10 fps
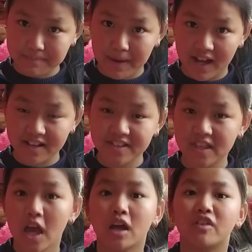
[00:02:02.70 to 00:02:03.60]
masks.
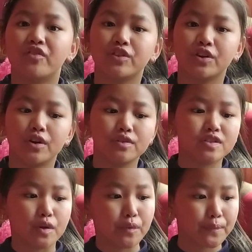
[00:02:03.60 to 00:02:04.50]
For those
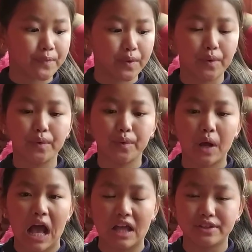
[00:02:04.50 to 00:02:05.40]
who, who
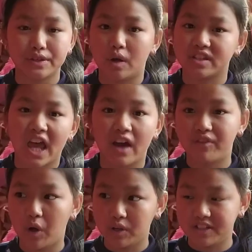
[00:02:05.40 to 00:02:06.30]
do not have
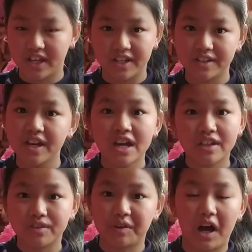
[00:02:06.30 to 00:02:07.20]
holiday
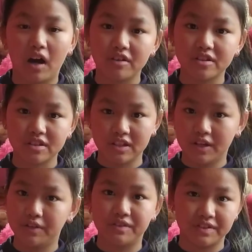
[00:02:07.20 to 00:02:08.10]
throughout, you
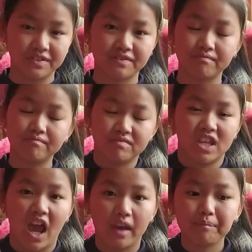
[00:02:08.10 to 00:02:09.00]
know, this
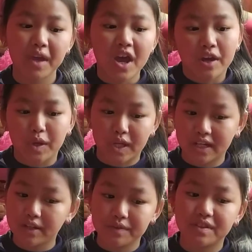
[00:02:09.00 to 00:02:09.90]
time, you
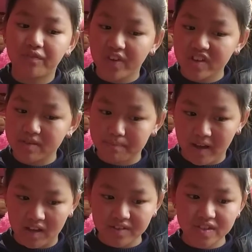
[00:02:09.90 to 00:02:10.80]
can use a face
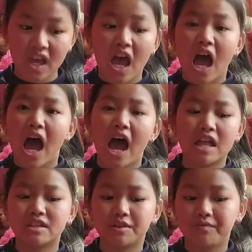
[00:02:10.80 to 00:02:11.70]
mask.
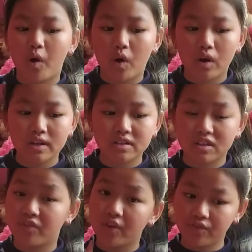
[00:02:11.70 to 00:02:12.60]
And avoid, the
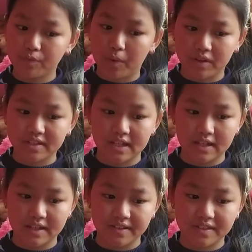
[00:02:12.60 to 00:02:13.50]
fifth point
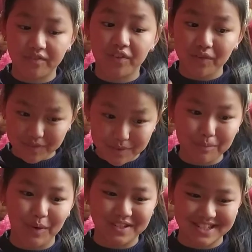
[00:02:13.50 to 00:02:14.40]
is, fifth
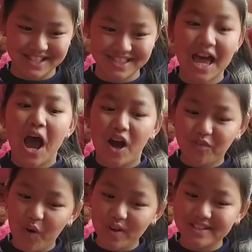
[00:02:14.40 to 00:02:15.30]
point is,
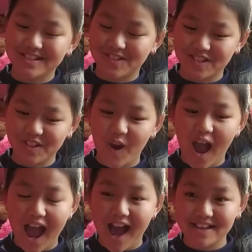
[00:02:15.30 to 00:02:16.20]
avoid touching your
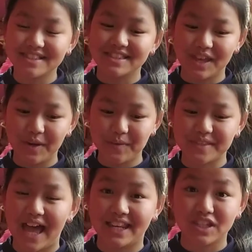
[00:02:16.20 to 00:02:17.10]
eyes, nose
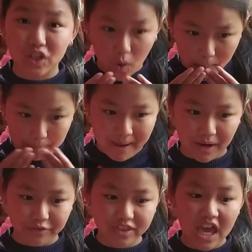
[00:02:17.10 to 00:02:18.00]
and your
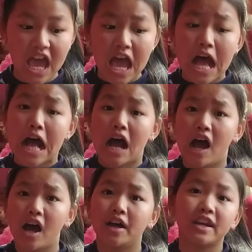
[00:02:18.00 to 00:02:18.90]
mouth.
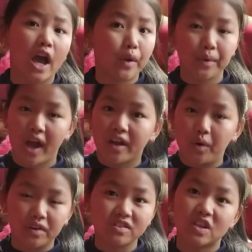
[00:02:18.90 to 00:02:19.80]
Uh, now we are
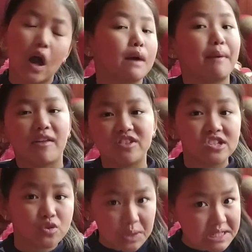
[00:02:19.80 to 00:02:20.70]
going to talk about the
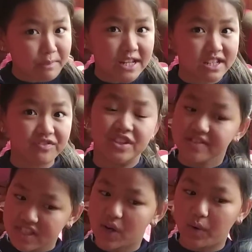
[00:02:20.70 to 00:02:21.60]
treatment of
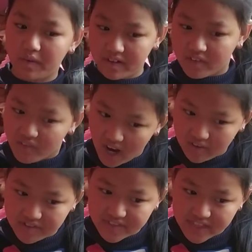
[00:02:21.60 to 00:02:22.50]
this
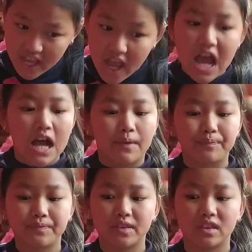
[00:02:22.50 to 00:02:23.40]
coronavirus.
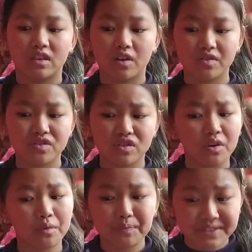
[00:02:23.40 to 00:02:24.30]
Mm, there is no
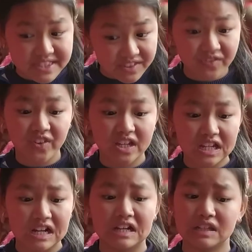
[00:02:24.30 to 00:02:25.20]
specific,
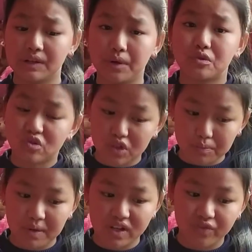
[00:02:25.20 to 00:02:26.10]
uh, you know,
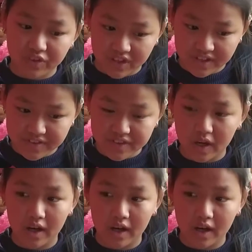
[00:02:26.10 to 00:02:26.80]
treatment for this.